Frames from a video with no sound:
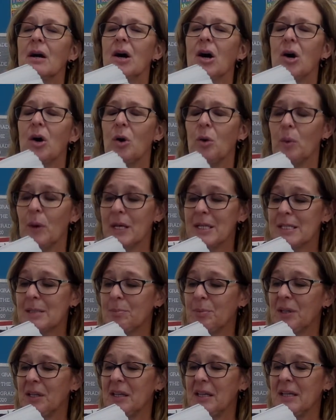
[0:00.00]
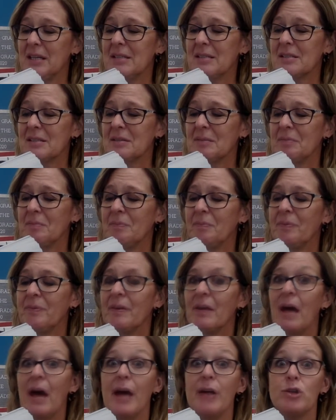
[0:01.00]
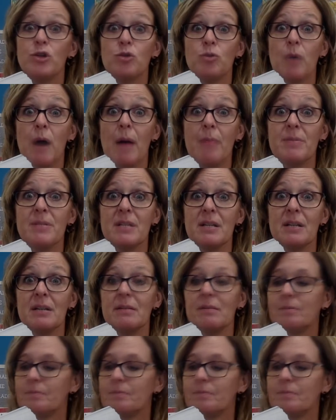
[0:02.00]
Always, please. I dropped it.